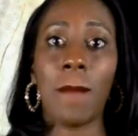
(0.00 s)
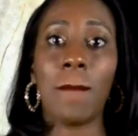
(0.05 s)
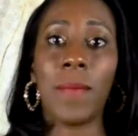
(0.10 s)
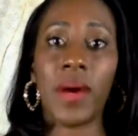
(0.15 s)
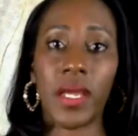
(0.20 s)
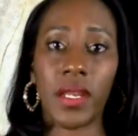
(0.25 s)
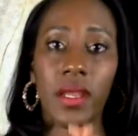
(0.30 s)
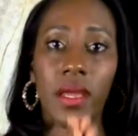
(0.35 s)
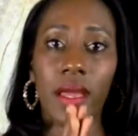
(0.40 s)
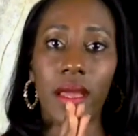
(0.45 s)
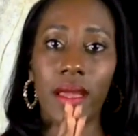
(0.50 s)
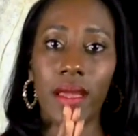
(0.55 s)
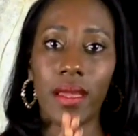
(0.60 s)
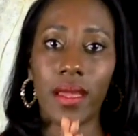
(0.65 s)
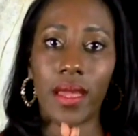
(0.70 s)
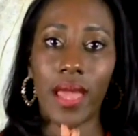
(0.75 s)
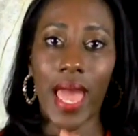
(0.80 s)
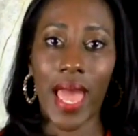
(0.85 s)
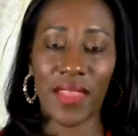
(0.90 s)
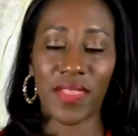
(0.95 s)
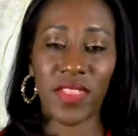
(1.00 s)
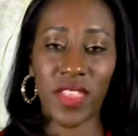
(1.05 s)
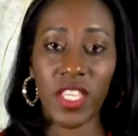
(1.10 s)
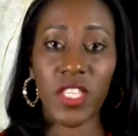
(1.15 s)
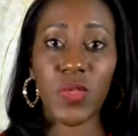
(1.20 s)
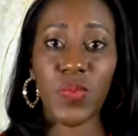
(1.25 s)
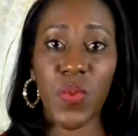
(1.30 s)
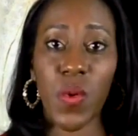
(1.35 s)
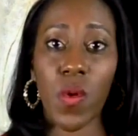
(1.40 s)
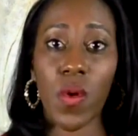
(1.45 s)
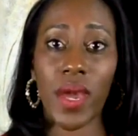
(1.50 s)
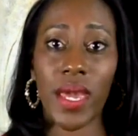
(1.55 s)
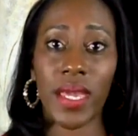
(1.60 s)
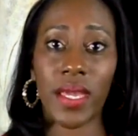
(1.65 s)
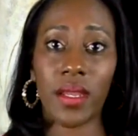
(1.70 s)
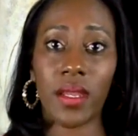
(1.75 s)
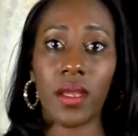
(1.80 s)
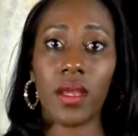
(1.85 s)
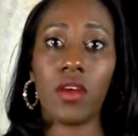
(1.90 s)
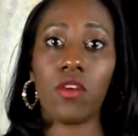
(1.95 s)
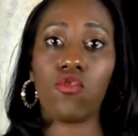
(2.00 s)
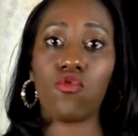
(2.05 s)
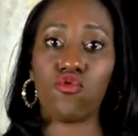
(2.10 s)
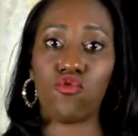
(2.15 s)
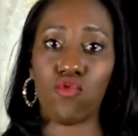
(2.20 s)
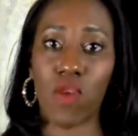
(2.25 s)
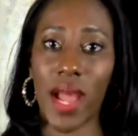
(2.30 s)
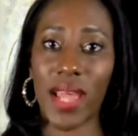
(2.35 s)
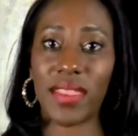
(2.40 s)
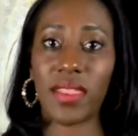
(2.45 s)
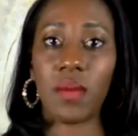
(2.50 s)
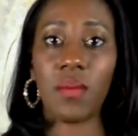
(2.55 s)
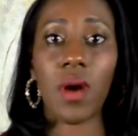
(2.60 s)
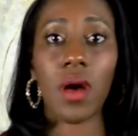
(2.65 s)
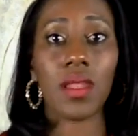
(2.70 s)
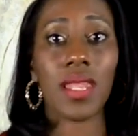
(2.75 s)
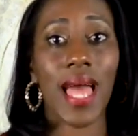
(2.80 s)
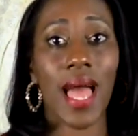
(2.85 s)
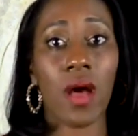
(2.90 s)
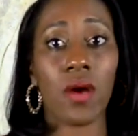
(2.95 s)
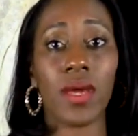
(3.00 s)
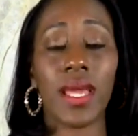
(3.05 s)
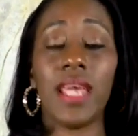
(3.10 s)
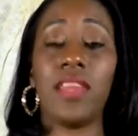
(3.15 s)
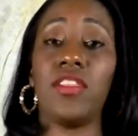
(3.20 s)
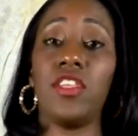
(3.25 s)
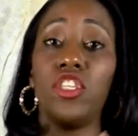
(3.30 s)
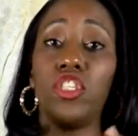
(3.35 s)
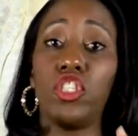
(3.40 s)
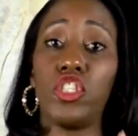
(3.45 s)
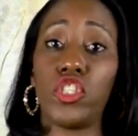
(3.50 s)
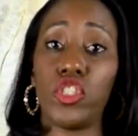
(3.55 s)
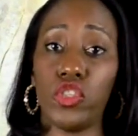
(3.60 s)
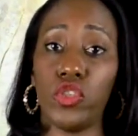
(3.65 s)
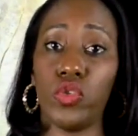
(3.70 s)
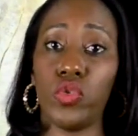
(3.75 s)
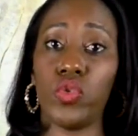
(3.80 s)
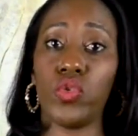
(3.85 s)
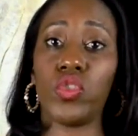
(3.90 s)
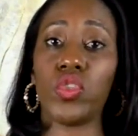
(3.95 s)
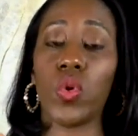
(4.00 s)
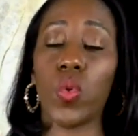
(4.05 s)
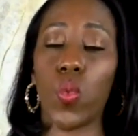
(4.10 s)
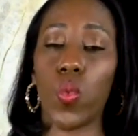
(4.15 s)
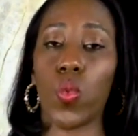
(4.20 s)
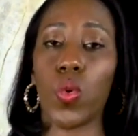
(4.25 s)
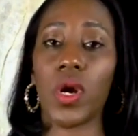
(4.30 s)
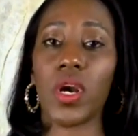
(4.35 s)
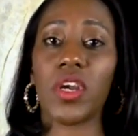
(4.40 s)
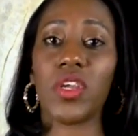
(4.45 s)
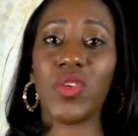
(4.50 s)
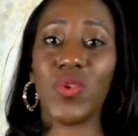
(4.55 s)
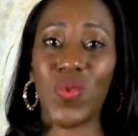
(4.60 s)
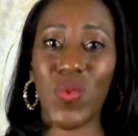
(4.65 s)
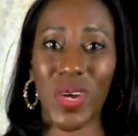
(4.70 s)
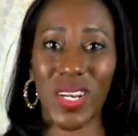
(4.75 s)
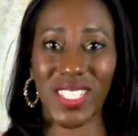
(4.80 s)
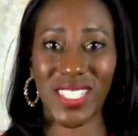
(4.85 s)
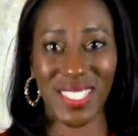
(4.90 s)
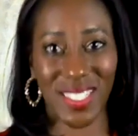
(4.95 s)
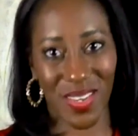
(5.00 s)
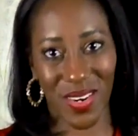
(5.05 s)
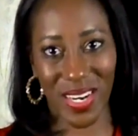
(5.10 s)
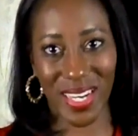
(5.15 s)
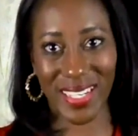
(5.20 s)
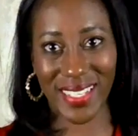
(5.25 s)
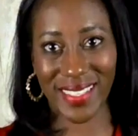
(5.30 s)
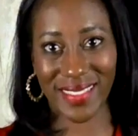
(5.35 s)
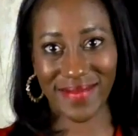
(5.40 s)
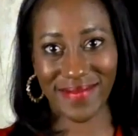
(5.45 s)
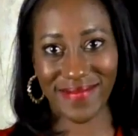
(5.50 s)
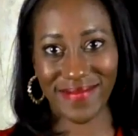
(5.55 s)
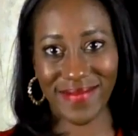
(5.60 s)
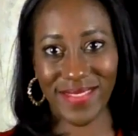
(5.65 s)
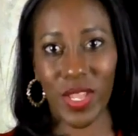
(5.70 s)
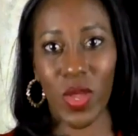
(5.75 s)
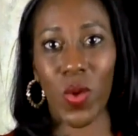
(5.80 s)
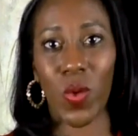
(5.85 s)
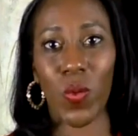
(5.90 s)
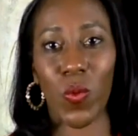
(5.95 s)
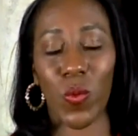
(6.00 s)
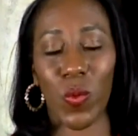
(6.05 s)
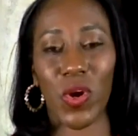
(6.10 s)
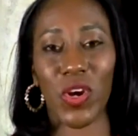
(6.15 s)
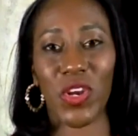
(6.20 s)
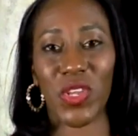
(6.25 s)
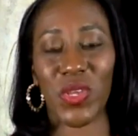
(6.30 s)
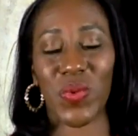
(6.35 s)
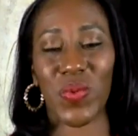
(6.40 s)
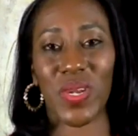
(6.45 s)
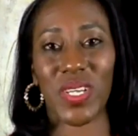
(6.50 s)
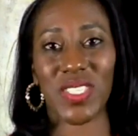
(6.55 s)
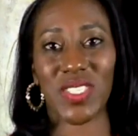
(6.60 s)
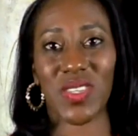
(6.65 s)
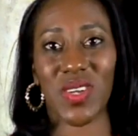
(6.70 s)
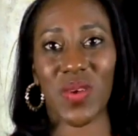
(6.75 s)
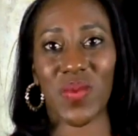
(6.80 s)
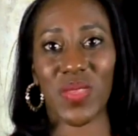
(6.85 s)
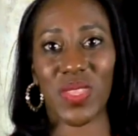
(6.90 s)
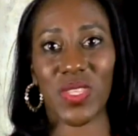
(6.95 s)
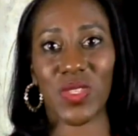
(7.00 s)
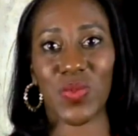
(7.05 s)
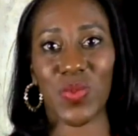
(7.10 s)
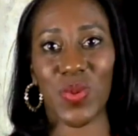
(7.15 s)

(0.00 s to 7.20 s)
But at this point, write them all out and then choose where you want to start. Where do you want to start with this